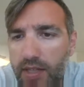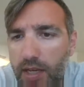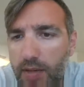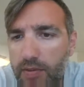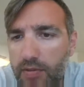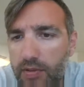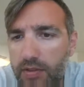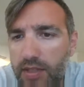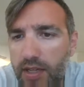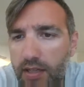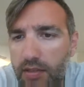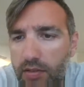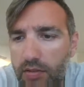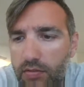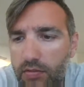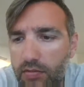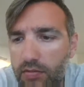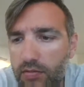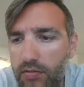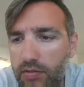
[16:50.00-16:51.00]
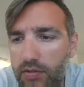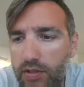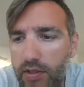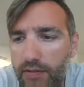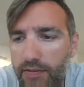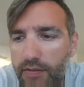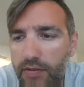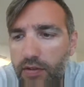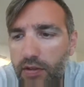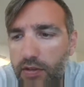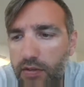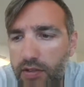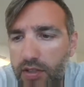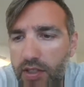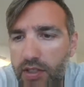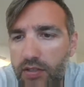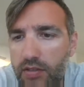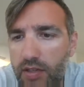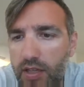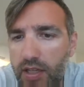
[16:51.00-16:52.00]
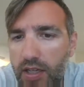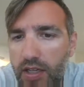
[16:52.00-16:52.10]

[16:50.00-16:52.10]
sometimes with technical difficulties,